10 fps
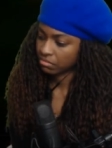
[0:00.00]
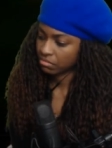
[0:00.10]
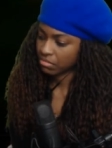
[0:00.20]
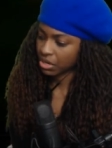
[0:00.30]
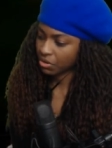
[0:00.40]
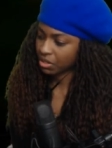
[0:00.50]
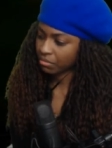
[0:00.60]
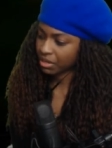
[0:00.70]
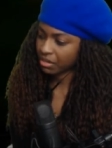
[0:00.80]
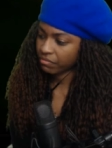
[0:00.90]
Only
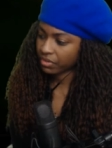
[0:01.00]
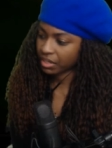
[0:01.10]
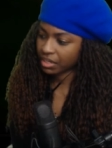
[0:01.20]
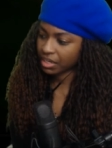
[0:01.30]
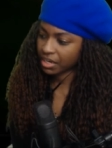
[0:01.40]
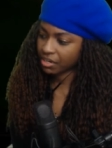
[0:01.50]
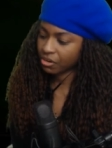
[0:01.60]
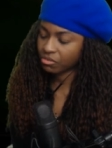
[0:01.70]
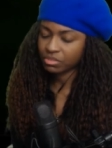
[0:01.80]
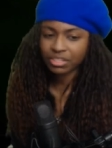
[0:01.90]
Marvel. I
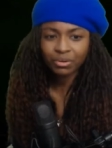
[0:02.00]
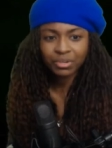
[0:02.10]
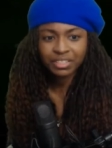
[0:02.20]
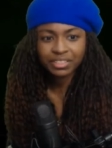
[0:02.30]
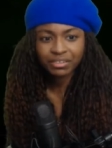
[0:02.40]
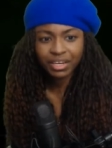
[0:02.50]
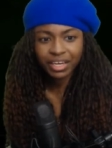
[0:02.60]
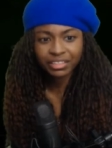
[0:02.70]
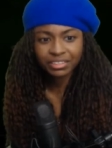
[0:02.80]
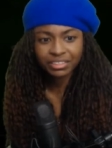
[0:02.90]
know Sony still
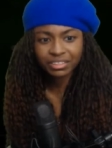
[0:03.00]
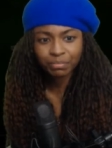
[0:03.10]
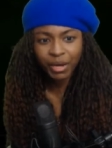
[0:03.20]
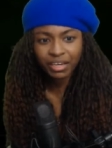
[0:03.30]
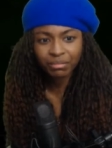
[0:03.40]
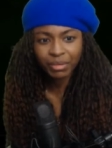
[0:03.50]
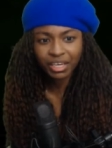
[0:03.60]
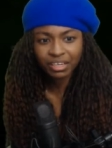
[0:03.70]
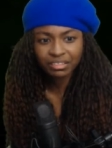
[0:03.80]
has his Spider-Man.